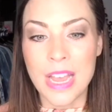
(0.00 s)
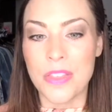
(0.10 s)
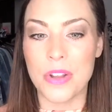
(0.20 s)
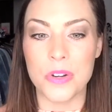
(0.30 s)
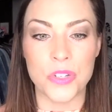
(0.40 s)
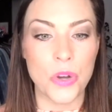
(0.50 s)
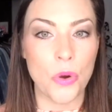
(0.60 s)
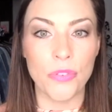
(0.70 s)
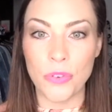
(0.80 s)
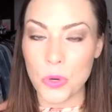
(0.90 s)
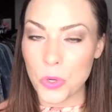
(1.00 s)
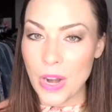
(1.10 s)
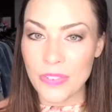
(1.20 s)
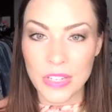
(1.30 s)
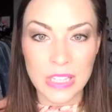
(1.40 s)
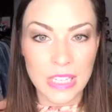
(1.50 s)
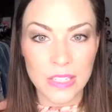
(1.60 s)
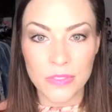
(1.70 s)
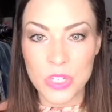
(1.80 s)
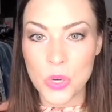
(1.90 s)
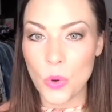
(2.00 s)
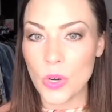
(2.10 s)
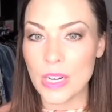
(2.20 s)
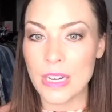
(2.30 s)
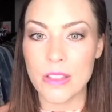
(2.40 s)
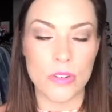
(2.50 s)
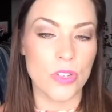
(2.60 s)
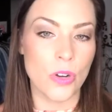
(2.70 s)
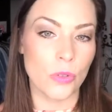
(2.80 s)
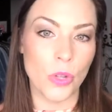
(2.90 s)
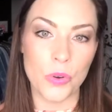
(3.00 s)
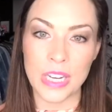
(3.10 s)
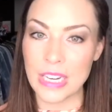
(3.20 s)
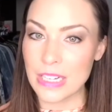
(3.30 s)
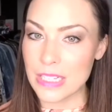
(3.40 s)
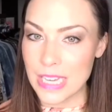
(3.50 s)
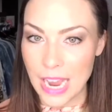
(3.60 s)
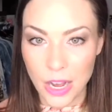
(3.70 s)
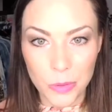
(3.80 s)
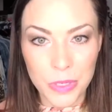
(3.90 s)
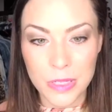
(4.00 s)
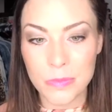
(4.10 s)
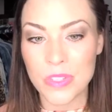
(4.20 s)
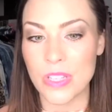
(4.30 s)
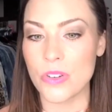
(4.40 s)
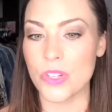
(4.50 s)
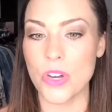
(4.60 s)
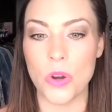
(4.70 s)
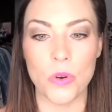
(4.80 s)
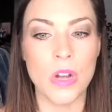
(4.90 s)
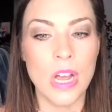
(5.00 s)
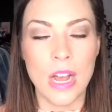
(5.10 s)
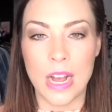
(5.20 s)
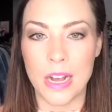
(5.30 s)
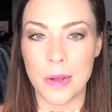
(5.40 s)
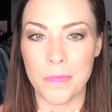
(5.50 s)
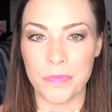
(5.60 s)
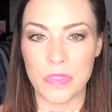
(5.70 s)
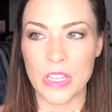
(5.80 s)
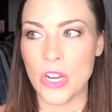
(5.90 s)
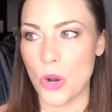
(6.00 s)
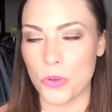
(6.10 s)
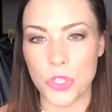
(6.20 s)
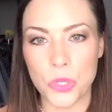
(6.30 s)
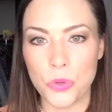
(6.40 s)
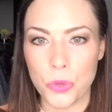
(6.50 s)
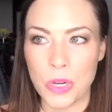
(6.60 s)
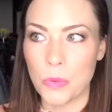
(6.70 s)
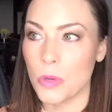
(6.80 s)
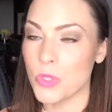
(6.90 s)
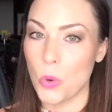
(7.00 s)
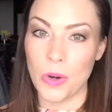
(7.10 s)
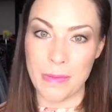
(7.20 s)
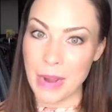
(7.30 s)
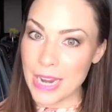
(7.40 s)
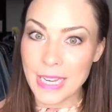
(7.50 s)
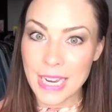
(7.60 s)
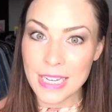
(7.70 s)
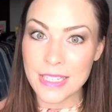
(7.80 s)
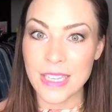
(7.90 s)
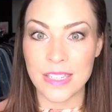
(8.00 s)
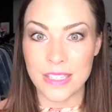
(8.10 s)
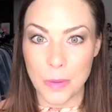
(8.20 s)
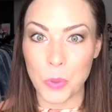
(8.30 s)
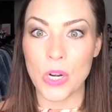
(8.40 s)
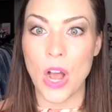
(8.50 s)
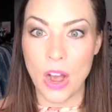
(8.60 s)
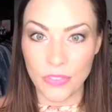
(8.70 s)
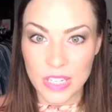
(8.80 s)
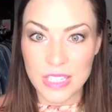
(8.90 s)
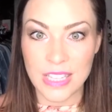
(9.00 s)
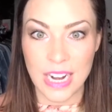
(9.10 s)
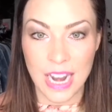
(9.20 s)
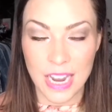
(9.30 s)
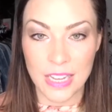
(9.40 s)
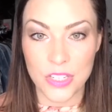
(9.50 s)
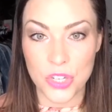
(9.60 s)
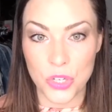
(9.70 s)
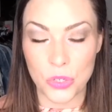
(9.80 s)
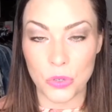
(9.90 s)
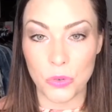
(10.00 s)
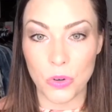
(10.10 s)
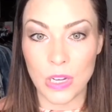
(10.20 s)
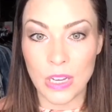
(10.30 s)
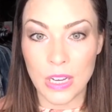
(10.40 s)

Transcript: There's no photographing the inventory. There's no loading it into albums. There's no, 2-3 rooms, or in my case, a separate office that I had to